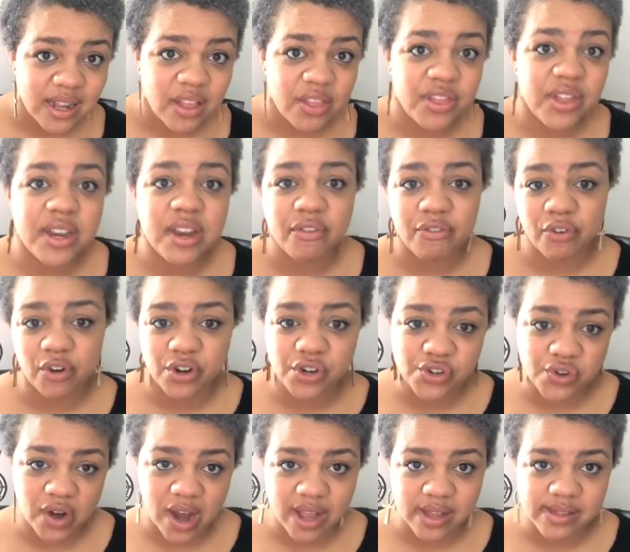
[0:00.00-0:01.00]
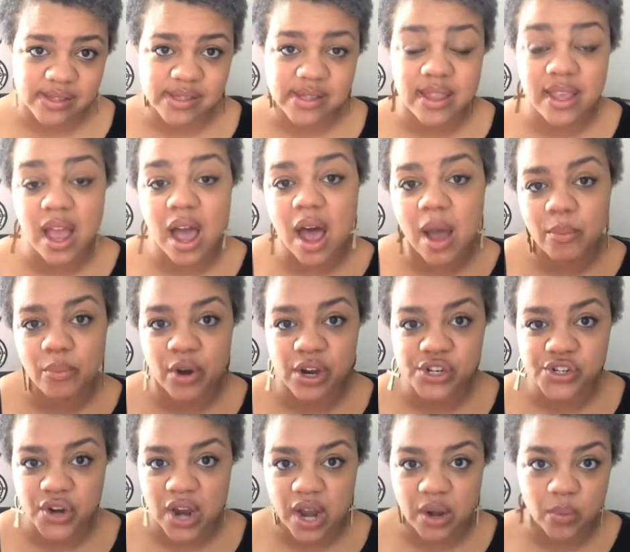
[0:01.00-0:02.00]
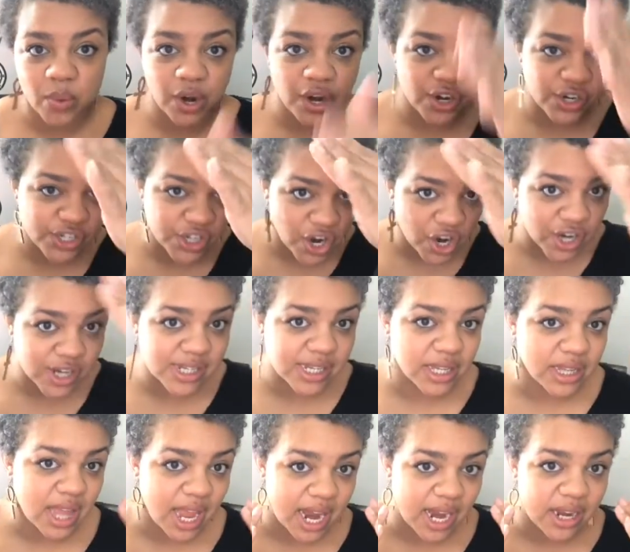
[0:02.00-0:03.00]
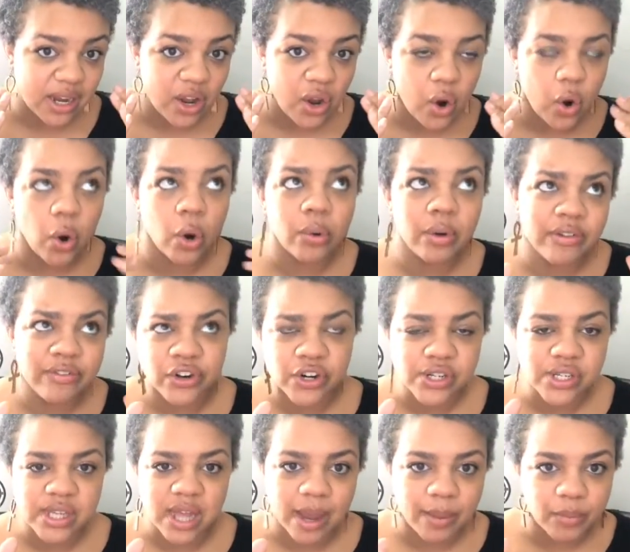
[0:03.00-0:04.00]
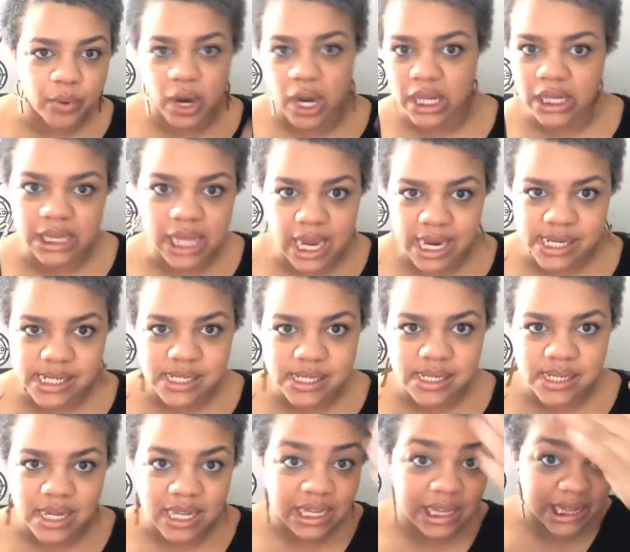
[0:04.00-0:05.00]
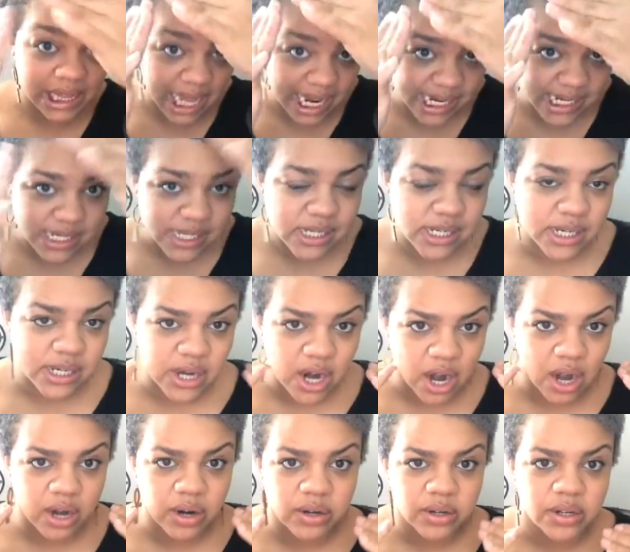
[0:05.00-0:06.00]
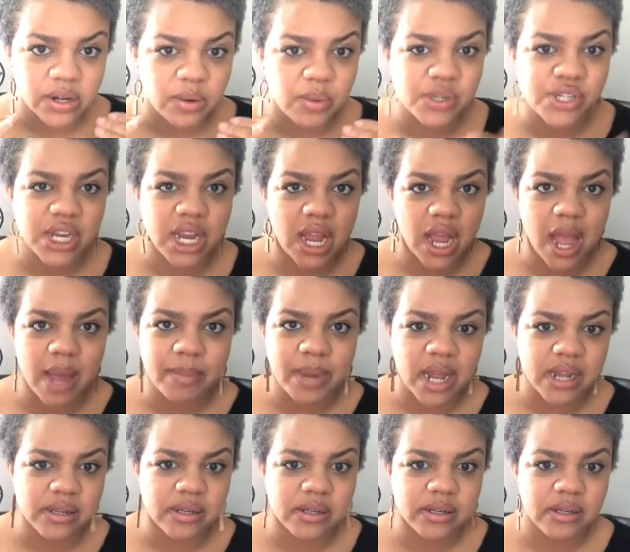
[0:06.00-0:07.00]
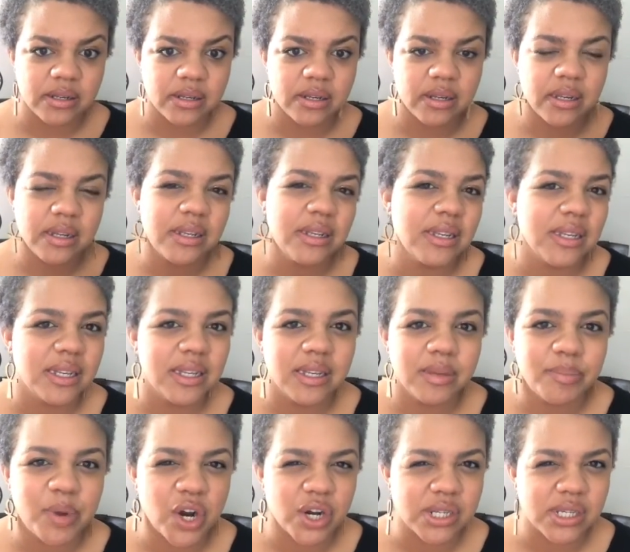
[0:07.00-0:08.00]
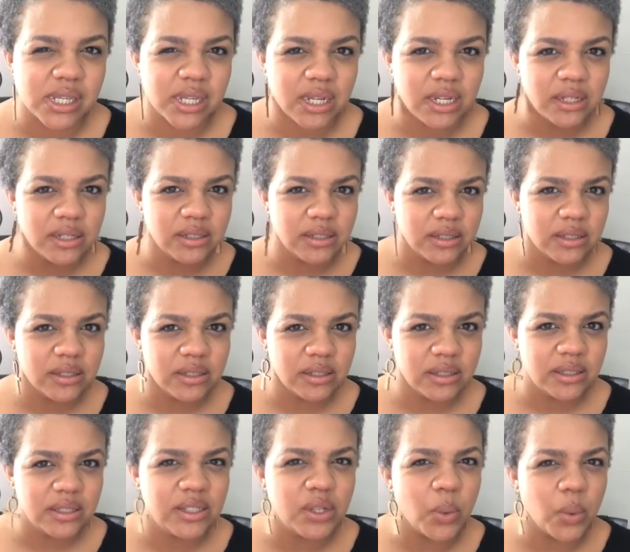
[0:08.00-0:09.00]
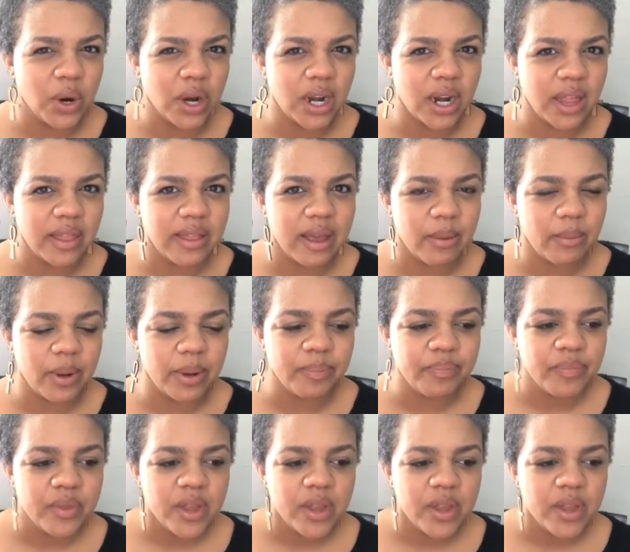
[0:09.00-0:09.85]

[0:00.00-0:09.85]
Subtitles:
the different trends. The ombre trend, where you're dark to light, or reverse ombre, light to dark, which I'm not personally, still working on that one.